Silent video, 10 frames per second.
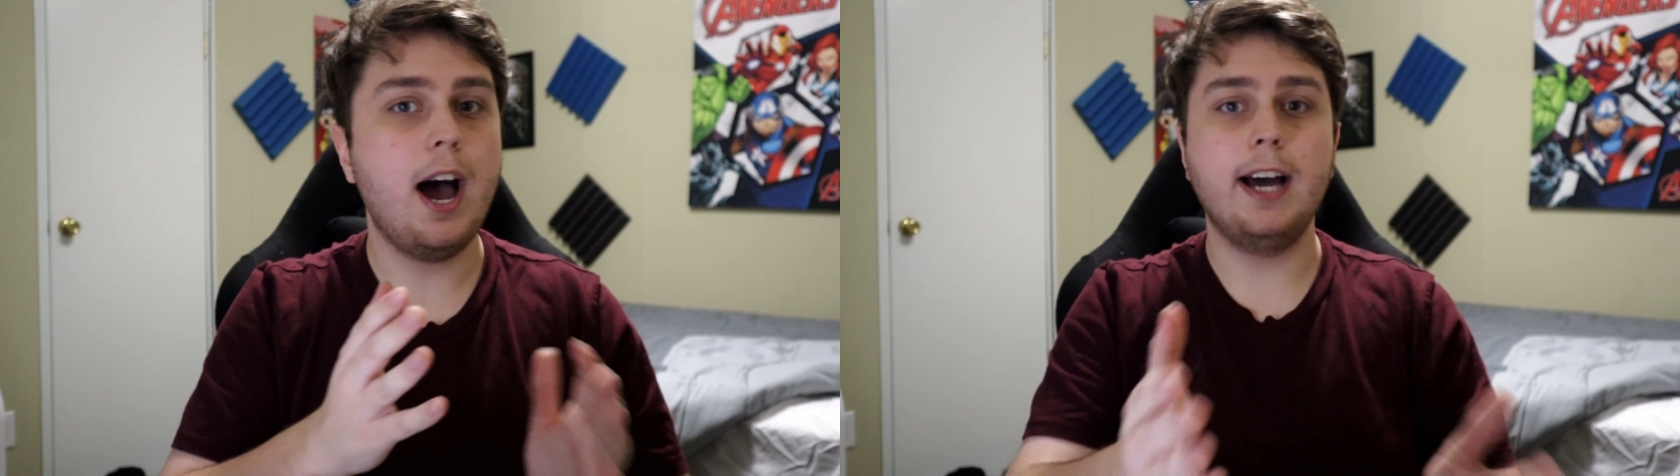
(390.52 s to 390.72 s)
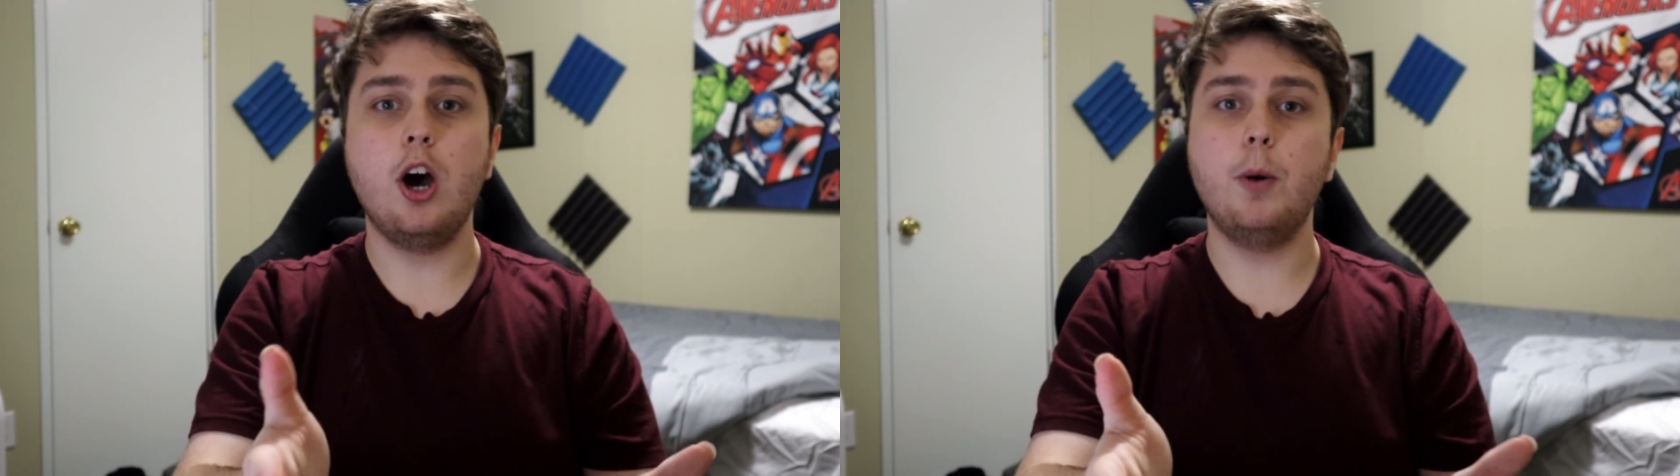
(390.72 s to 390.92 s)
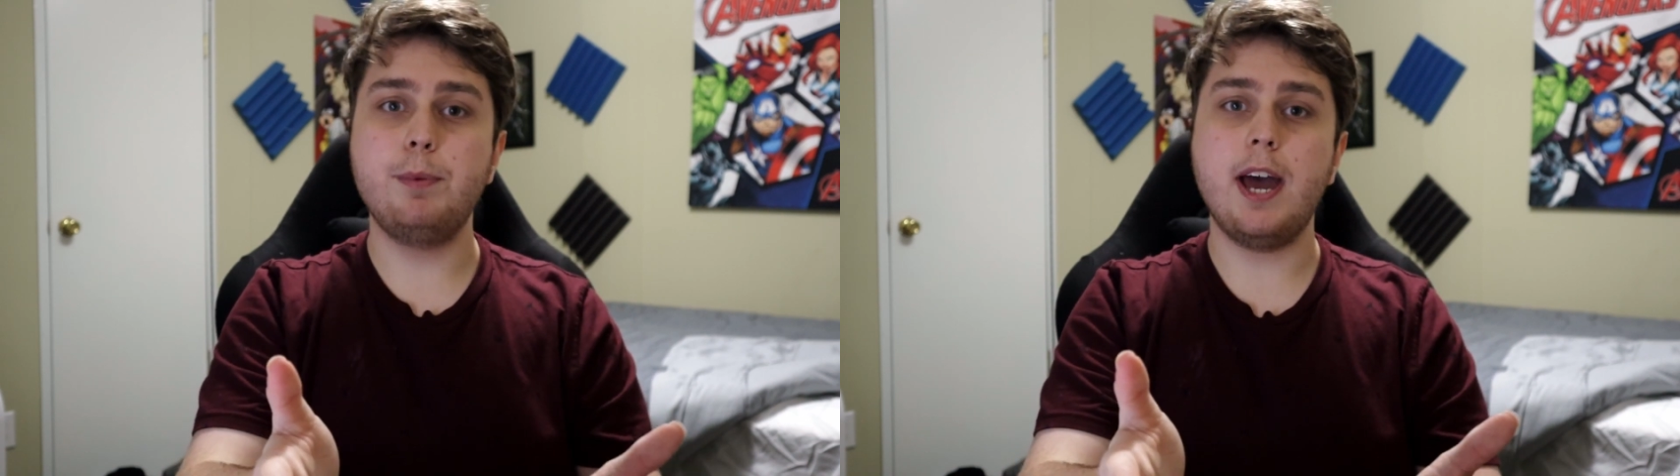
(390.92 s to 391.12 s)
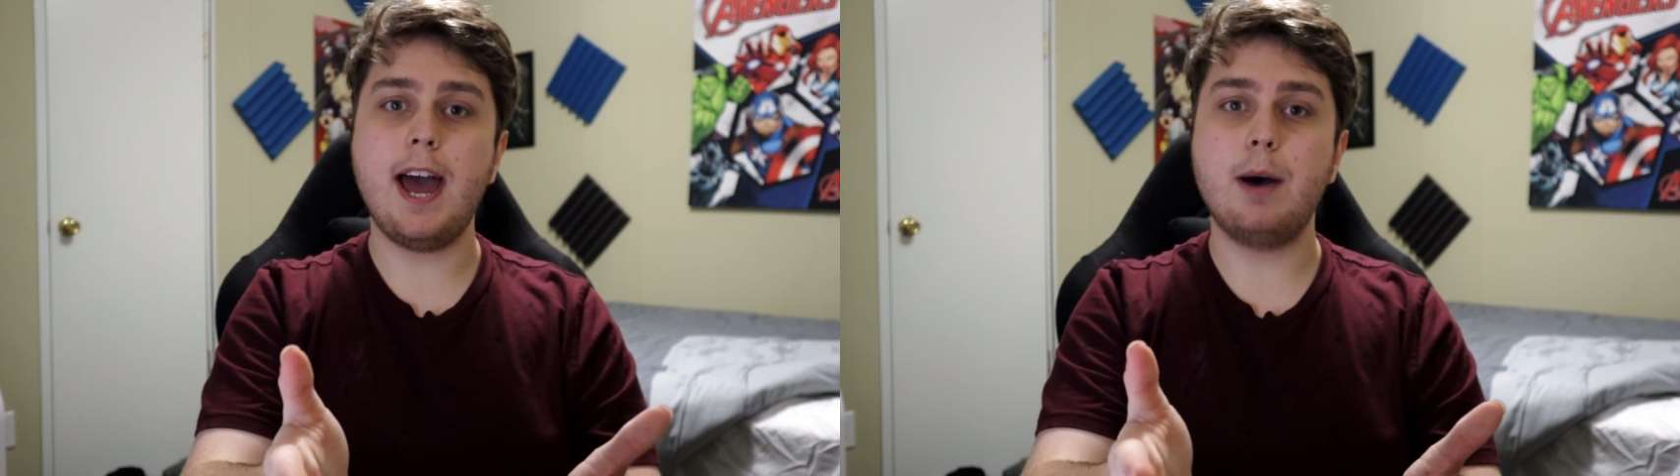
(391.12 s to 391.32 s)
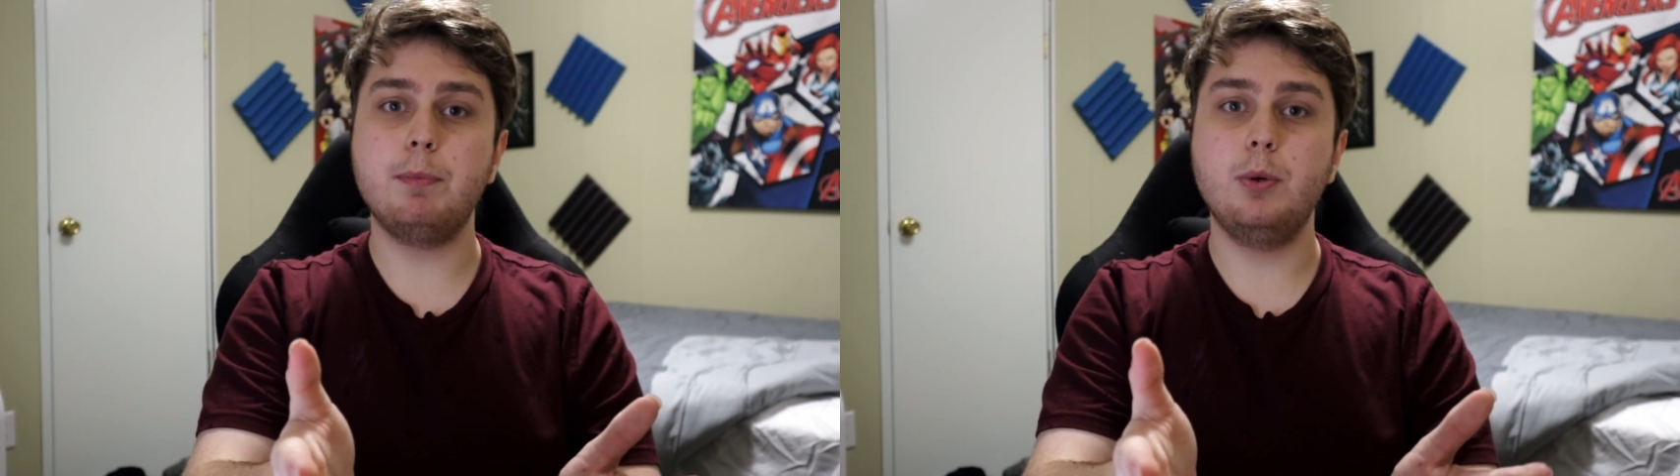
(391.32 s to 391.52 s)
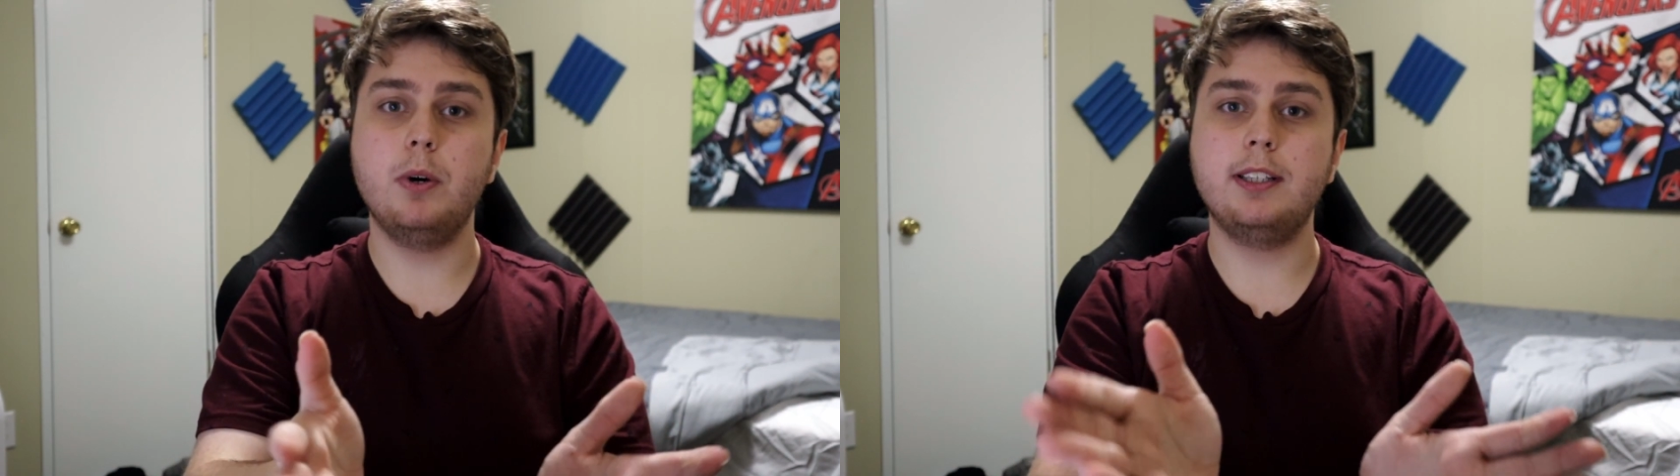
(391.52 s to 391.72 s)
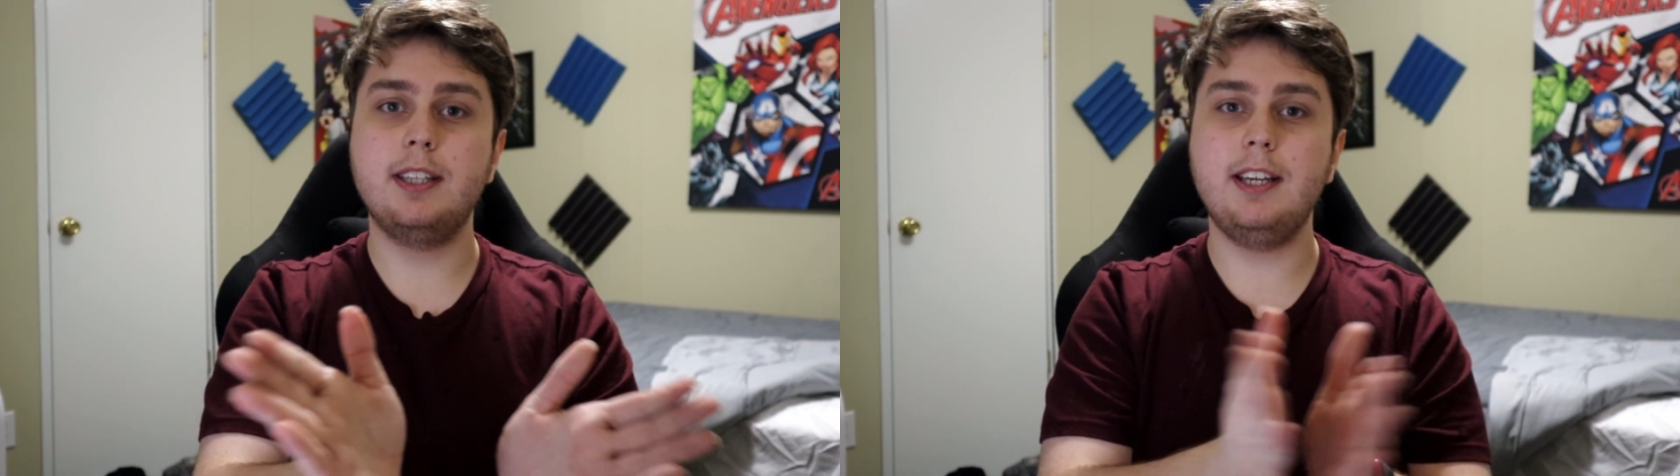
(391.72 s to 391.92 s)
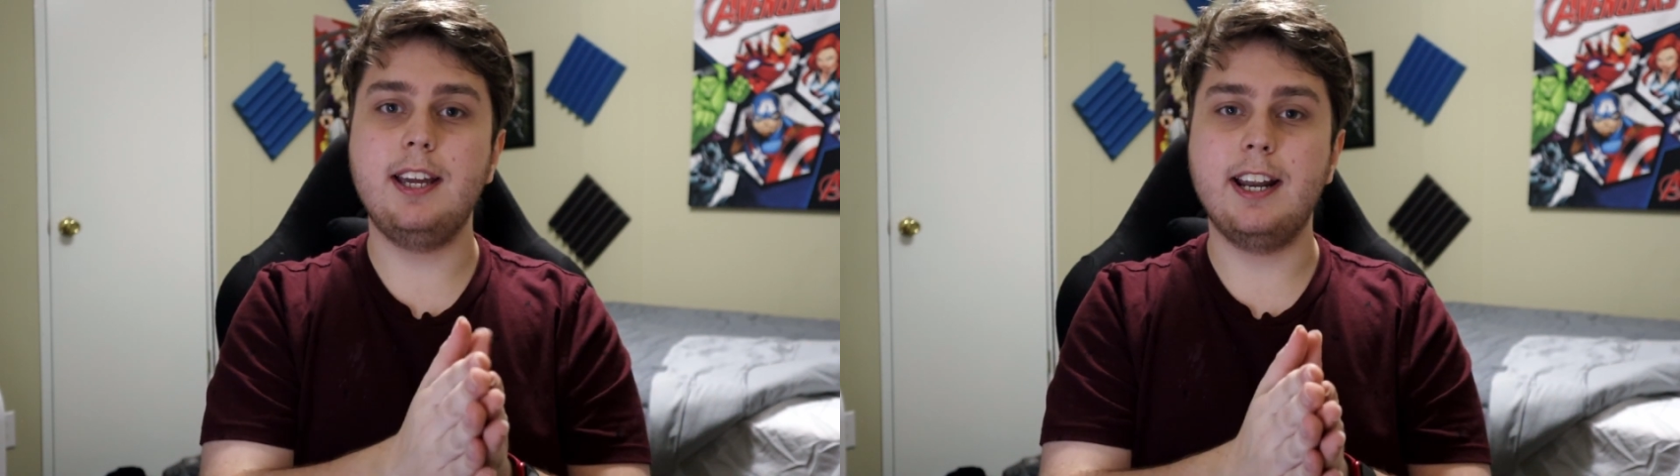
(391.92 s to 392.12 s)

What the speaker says: I hope you're happy with it,